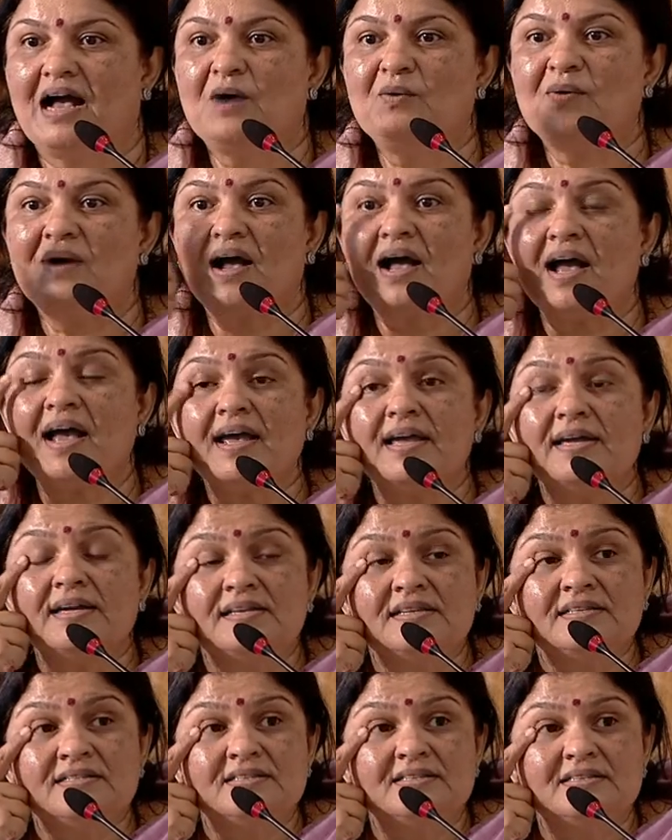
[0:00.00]
Our
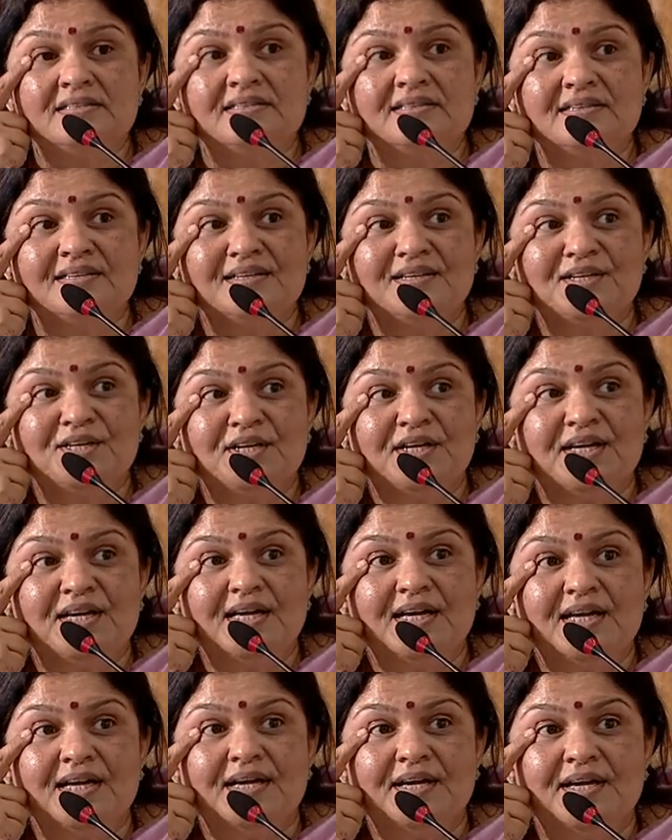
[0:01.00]
eyes,
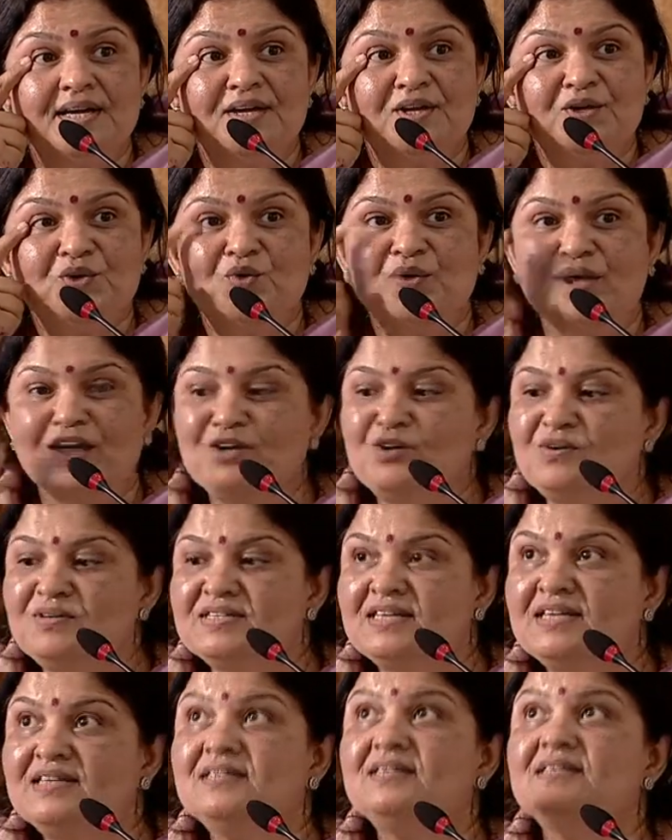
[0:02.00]
you cannot
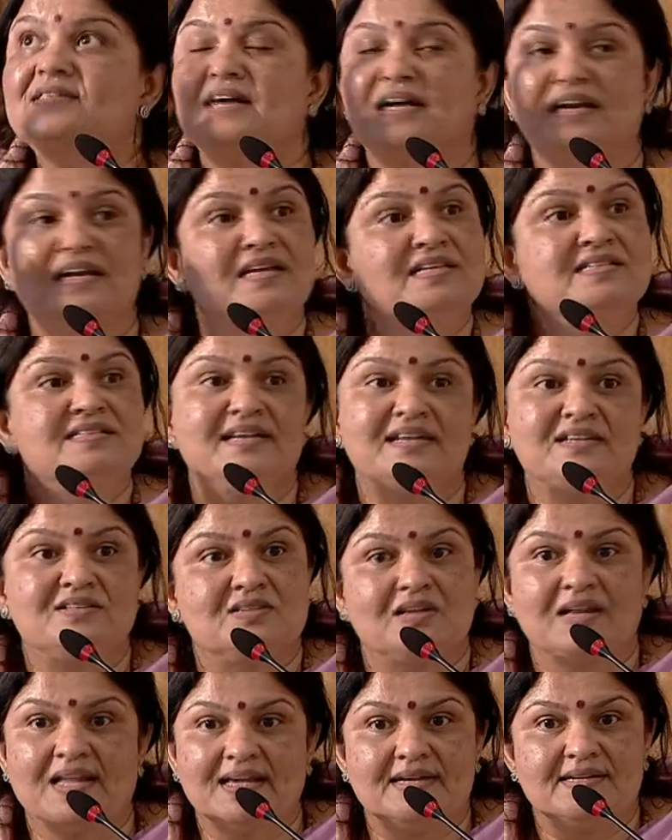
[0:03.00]
see this unless there
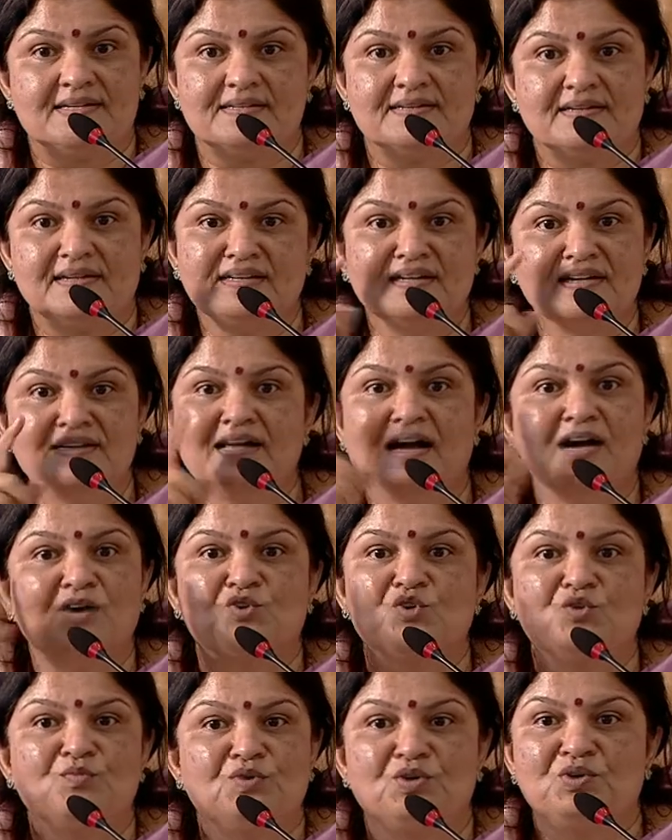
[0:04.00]
is light. In a
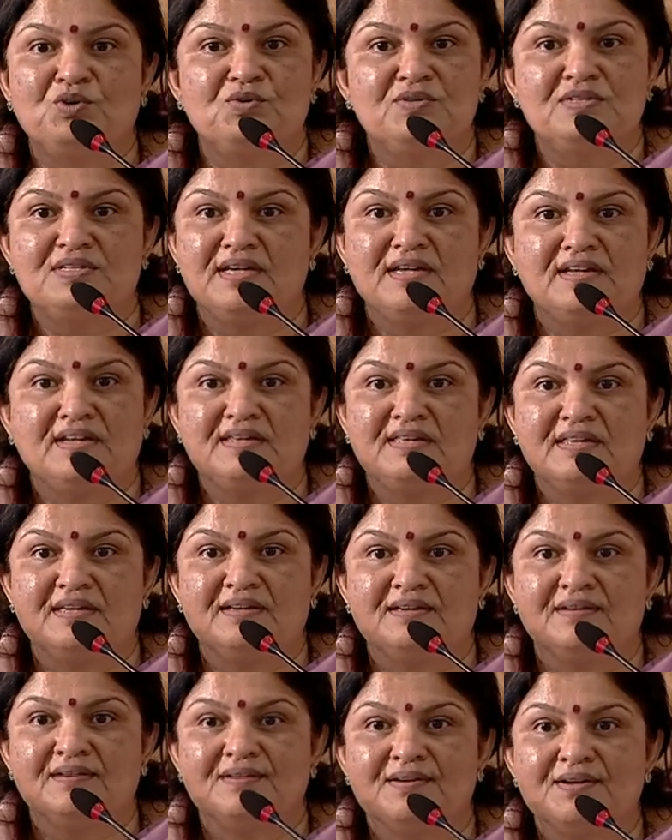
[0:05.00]
dark room, you don't see
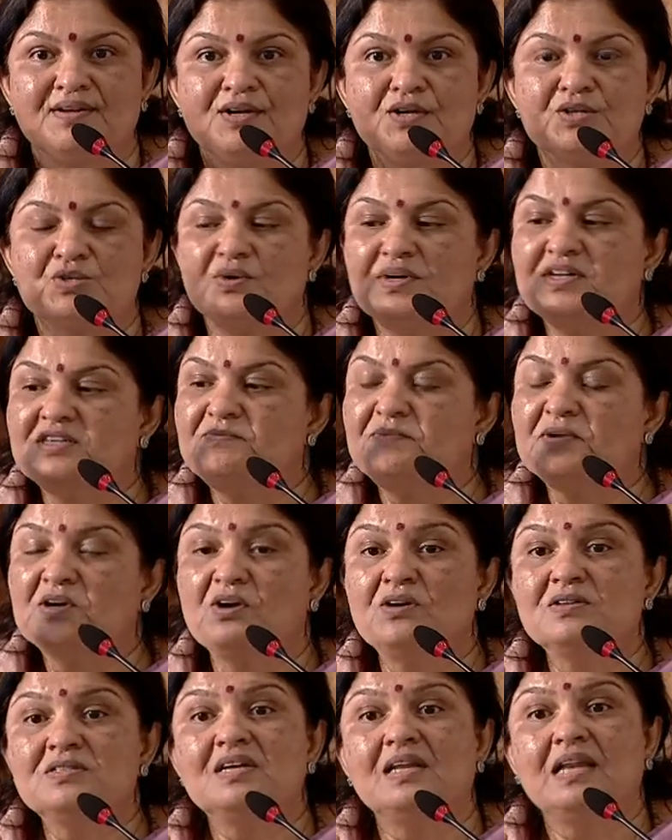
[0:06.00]
anything. So it's
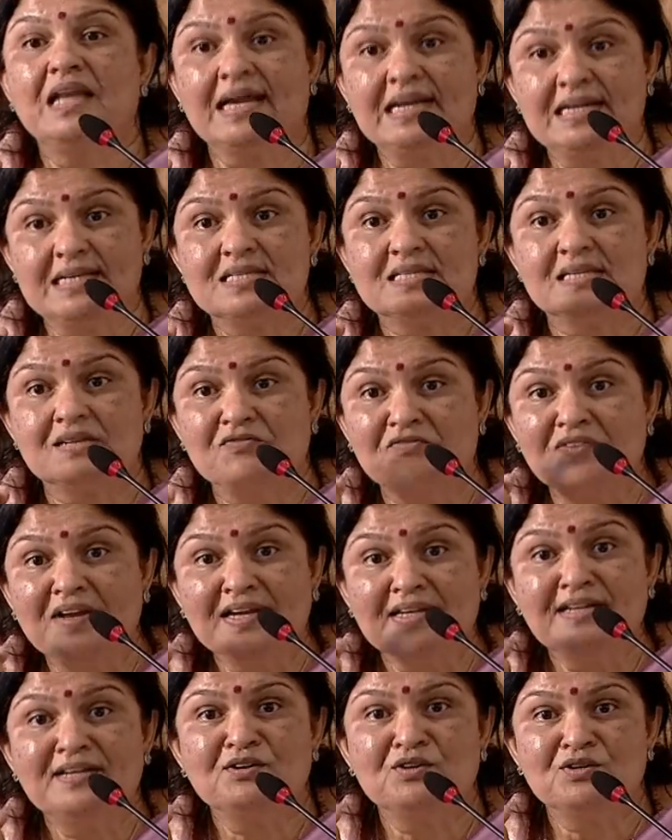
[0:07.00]
because the light is
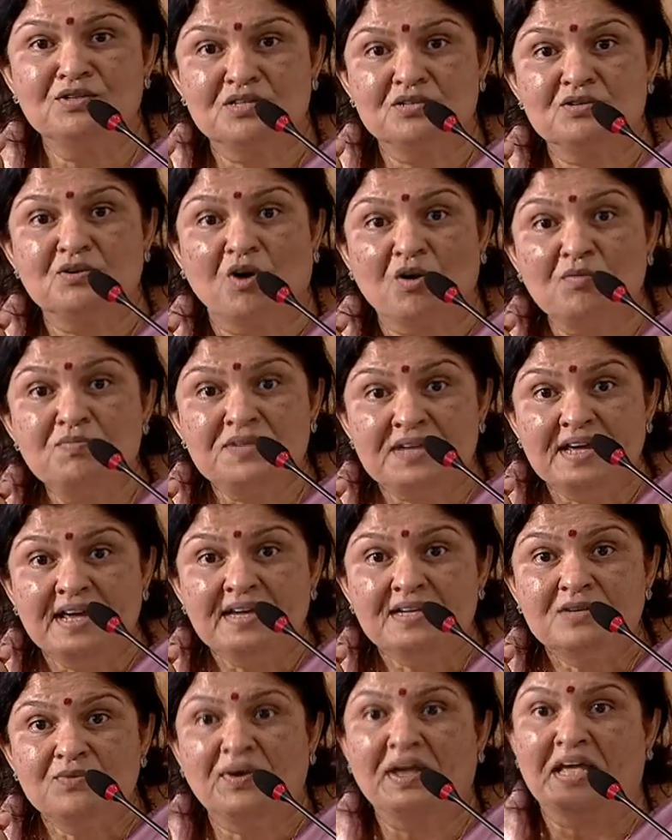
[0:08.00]
reflecting on this
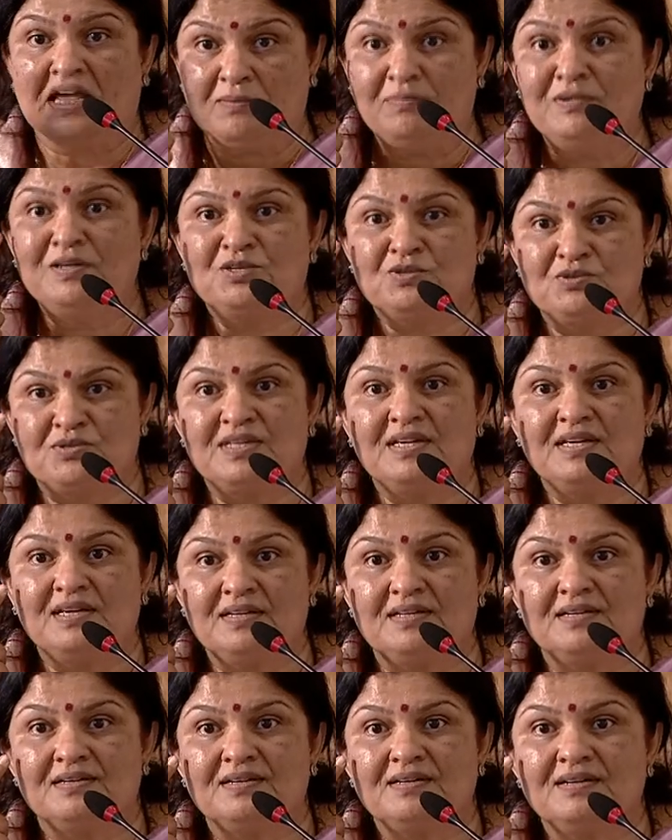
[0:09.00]
object, we're able to
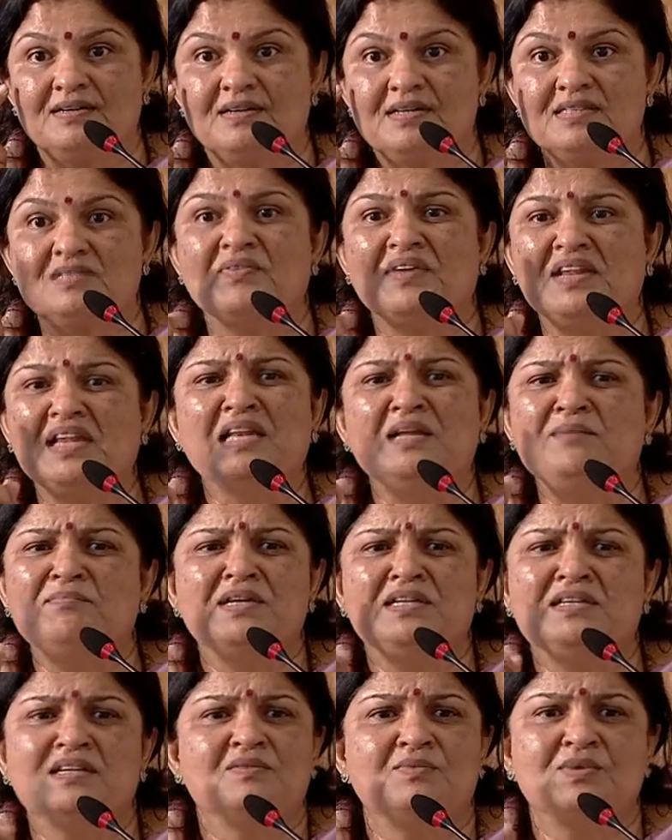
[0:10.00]
see it. It's very
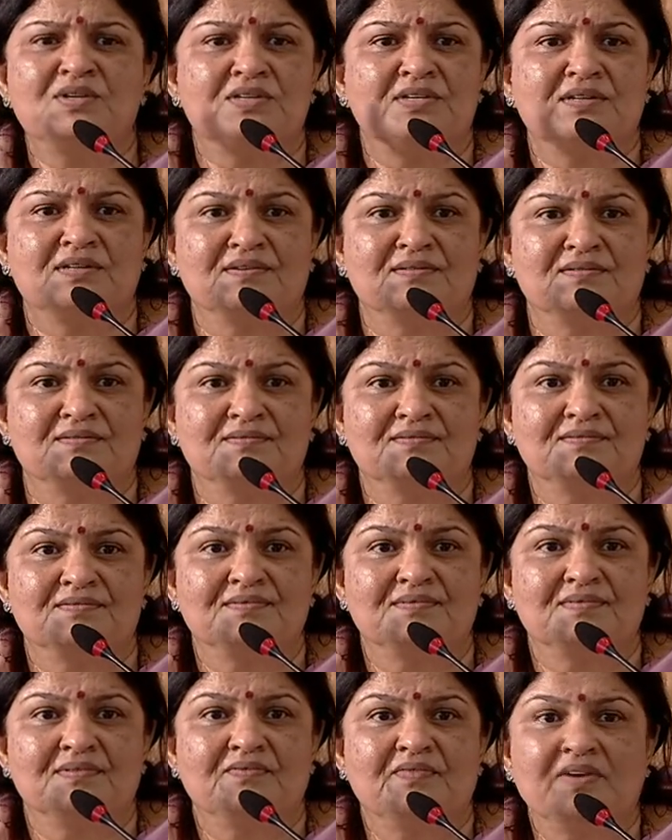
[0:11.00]
limited vision,
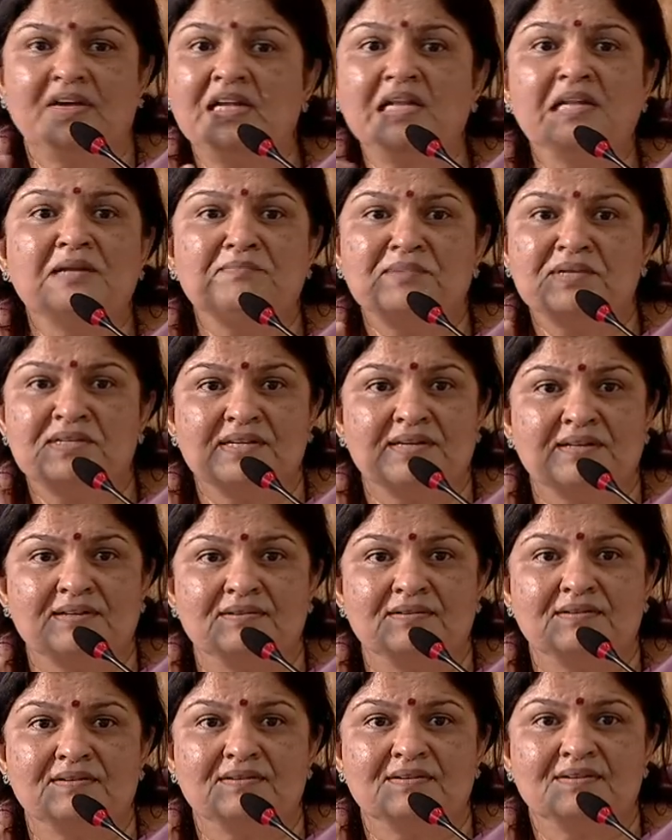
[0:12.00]
very limited.
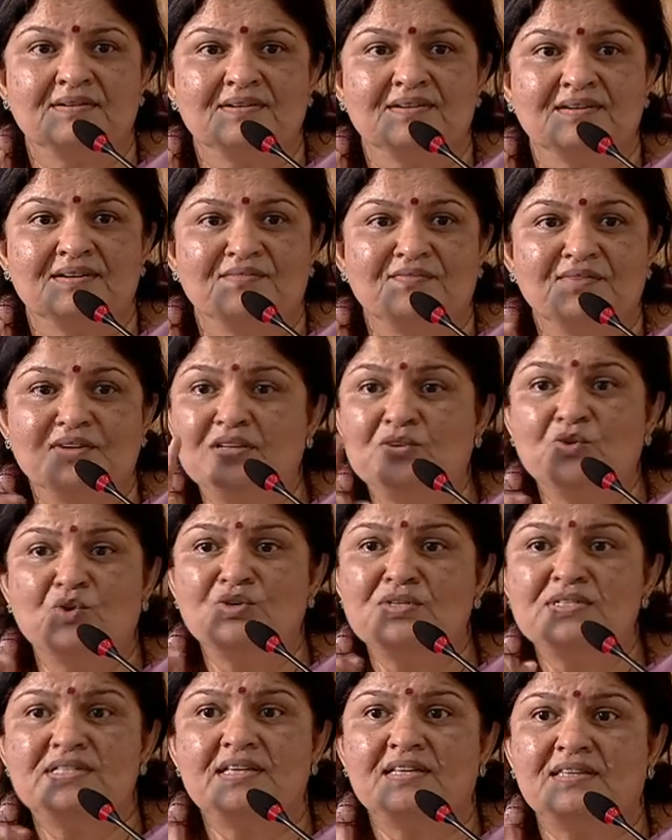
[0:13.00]
We
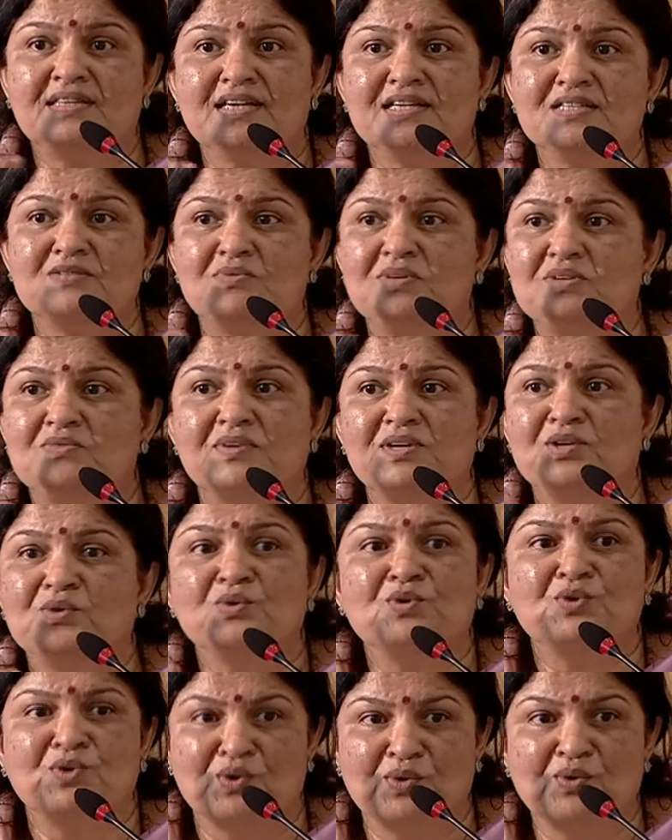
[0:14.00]
don't see things which we
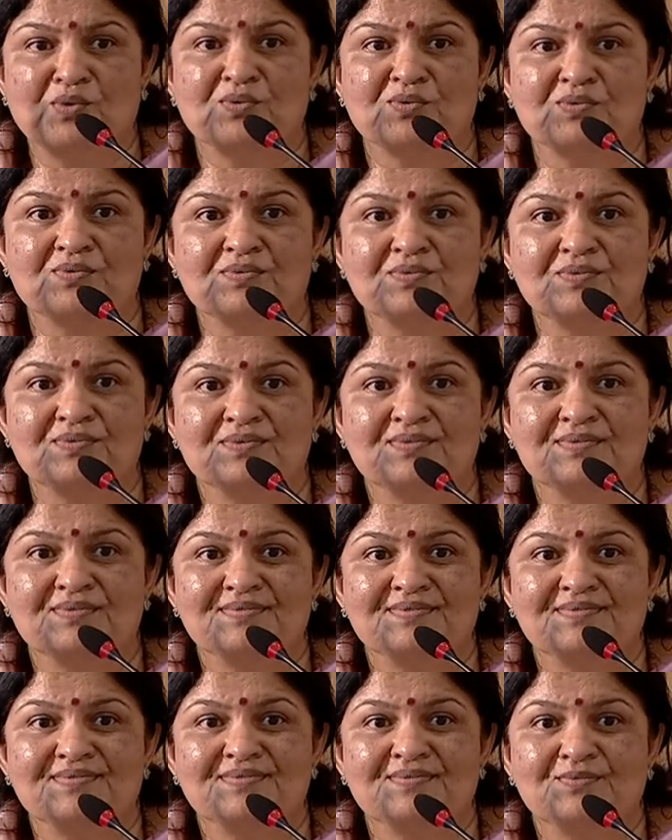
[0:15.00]
don't know.
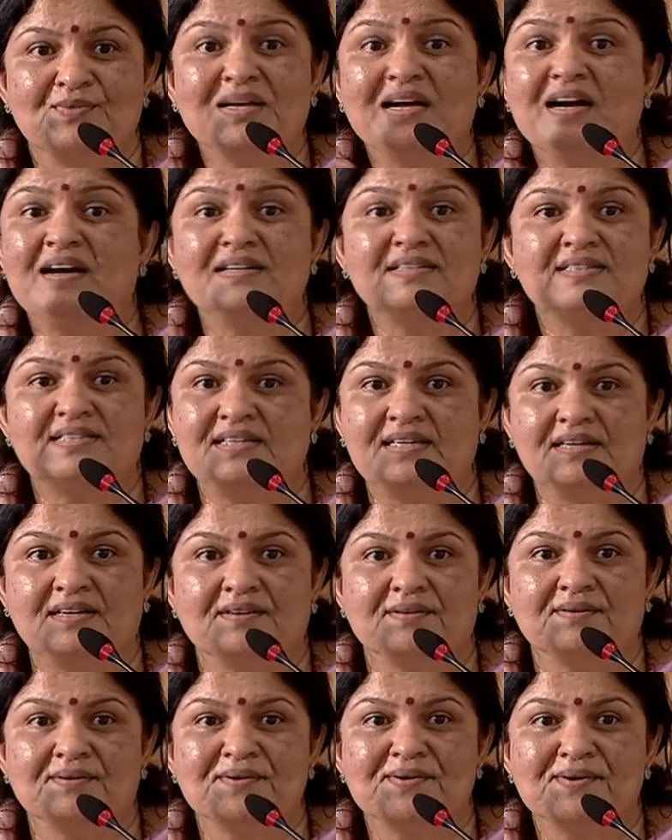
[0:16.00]
We can't
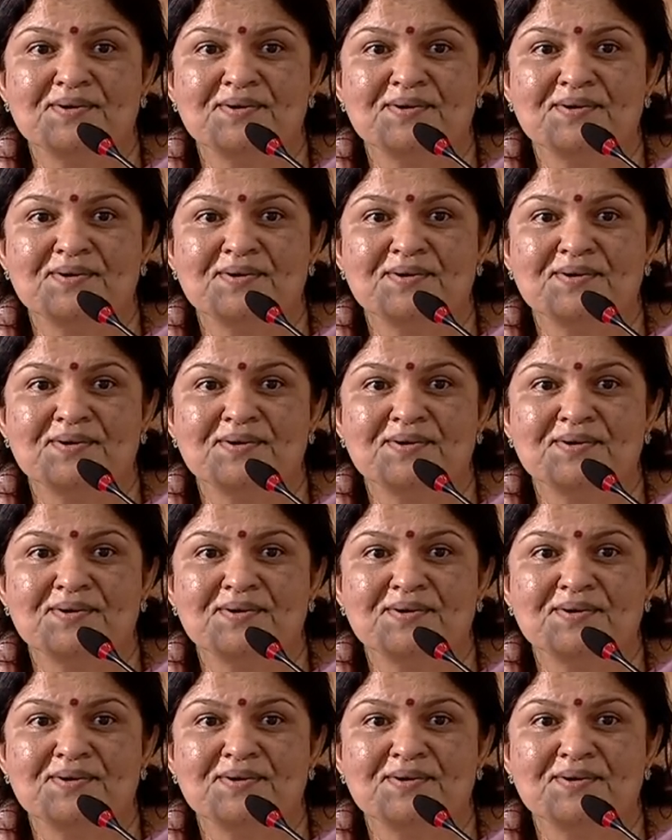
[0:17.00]
see.